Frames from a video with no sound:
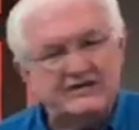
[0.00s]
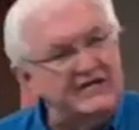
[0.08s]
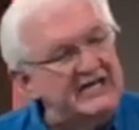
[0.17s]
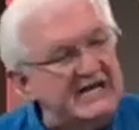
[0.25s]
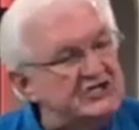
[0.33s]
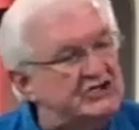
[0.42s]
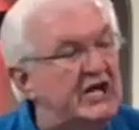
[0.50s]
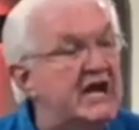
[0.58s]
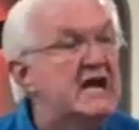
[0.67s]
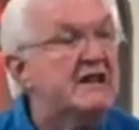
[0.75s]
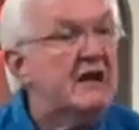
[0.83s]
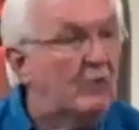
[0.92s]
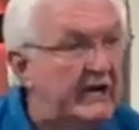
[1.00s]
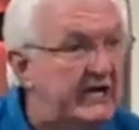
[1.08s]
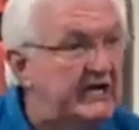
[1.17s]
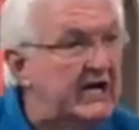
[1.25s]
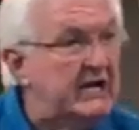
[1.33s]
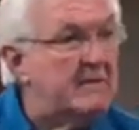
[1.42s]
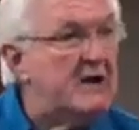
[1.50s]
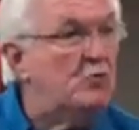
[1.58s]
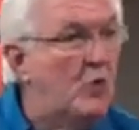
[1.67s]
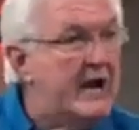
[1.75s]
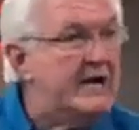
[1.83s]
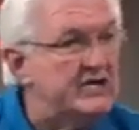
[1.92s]
and it's then that we can get to be
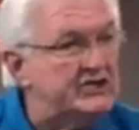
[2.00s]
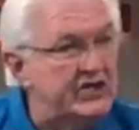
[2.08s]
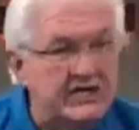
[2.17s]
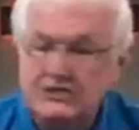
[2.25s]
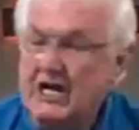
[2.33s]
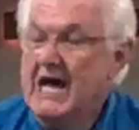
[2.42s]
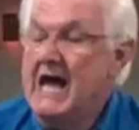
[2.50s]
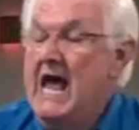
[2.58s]
witnesses